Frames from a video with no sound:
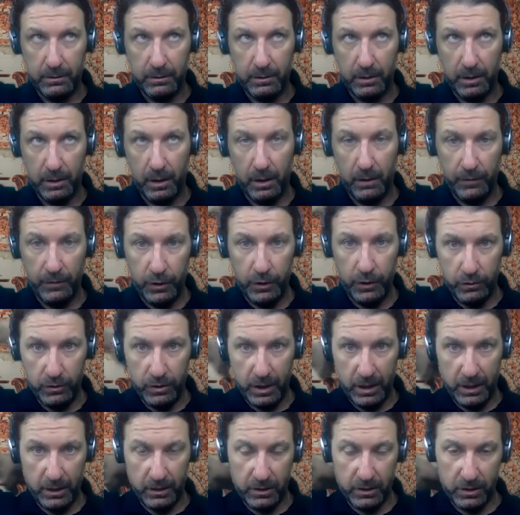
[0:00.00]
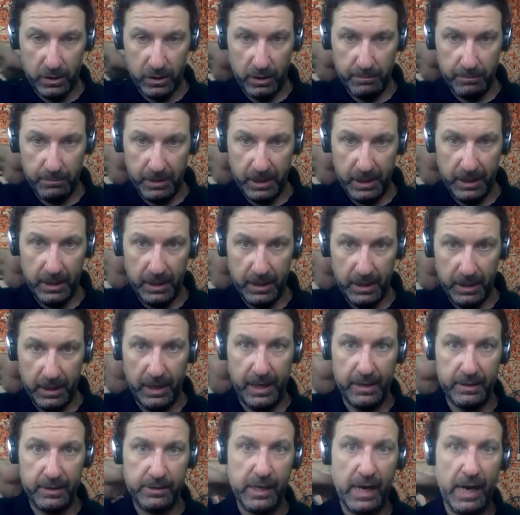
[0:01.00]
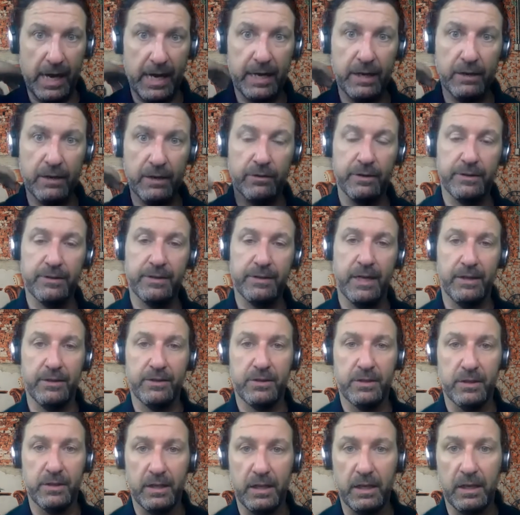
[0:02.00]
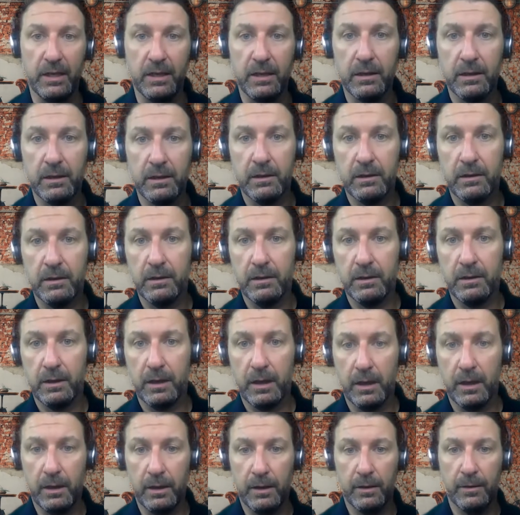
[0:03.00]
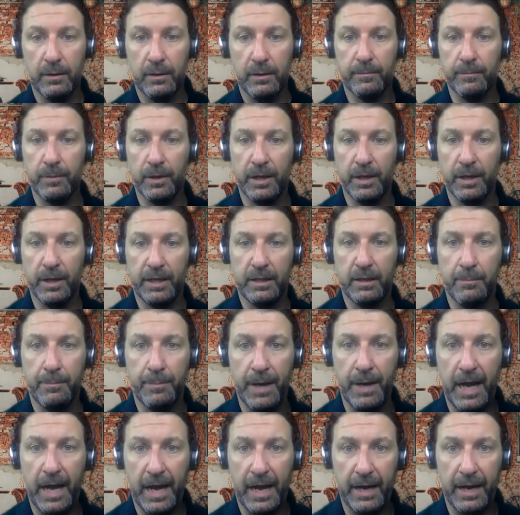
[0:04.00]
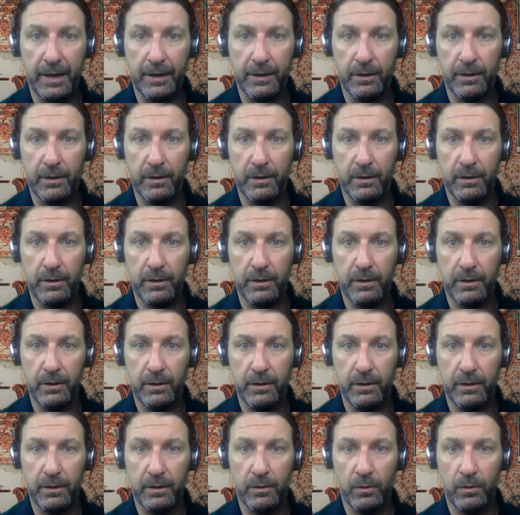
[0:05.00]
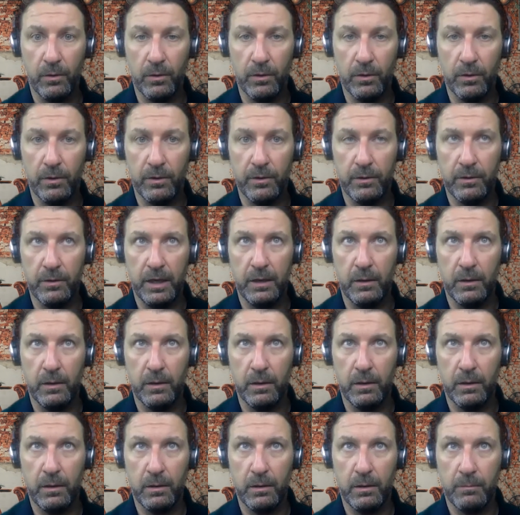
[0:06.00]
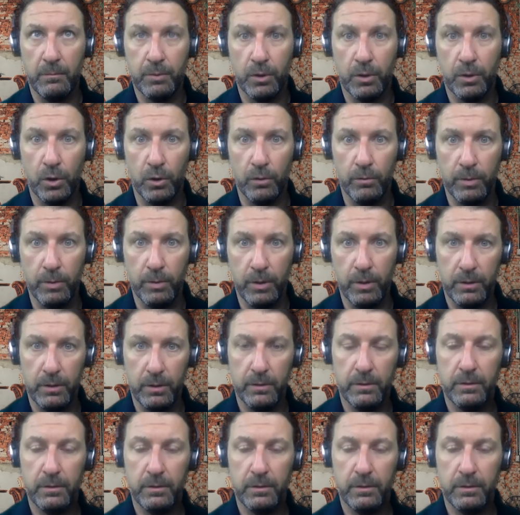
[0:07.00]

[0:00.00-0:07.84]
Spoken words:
of using something that has higher intensity, like the pad or the probe?